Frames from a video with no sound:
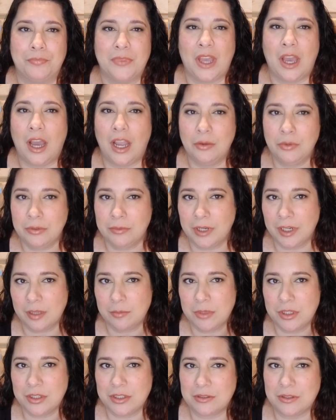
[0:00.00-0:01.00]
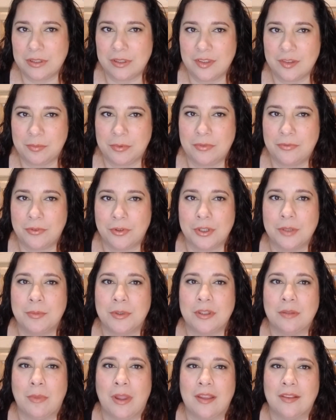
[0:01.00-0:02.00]
I would recommend doing this before you put
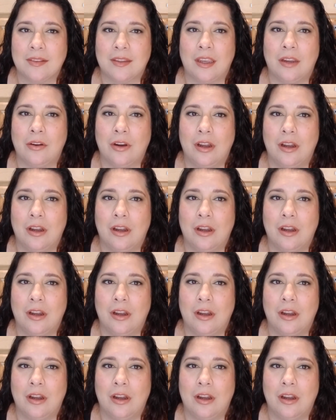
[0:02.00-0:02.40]
the mascara